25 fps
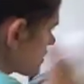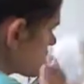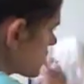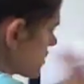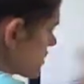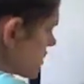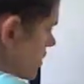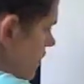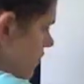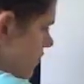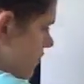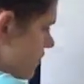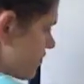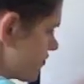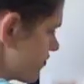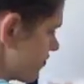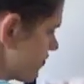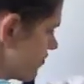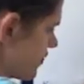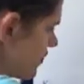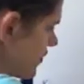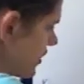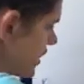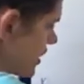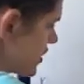So
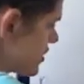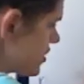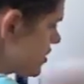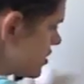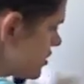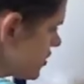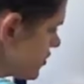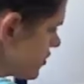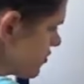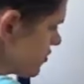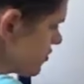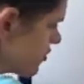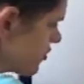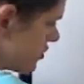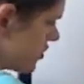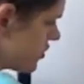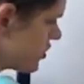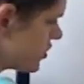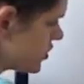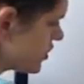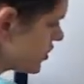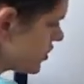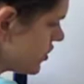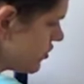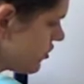let's do
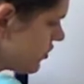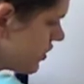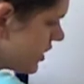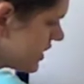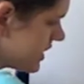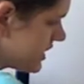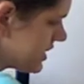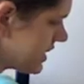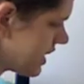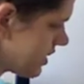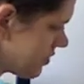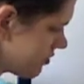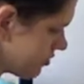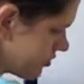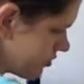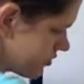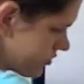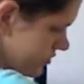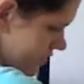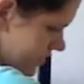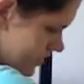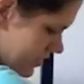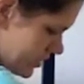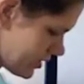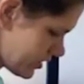two examples
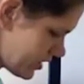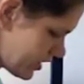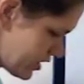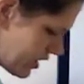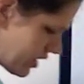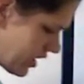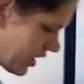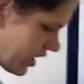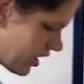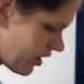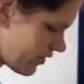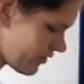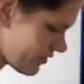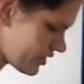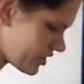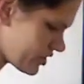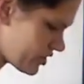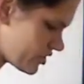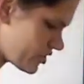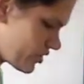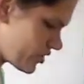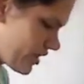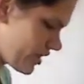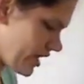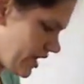of
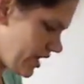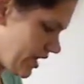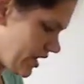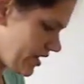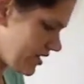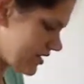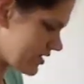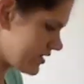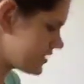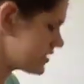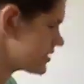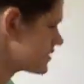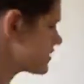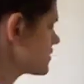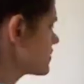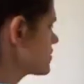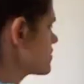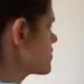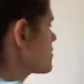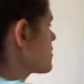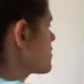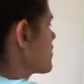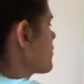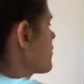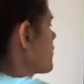extraneous.
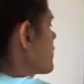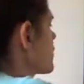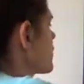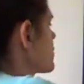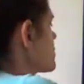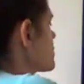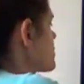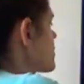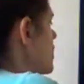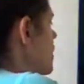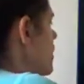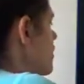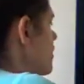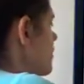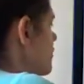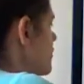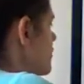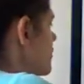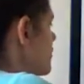So first off,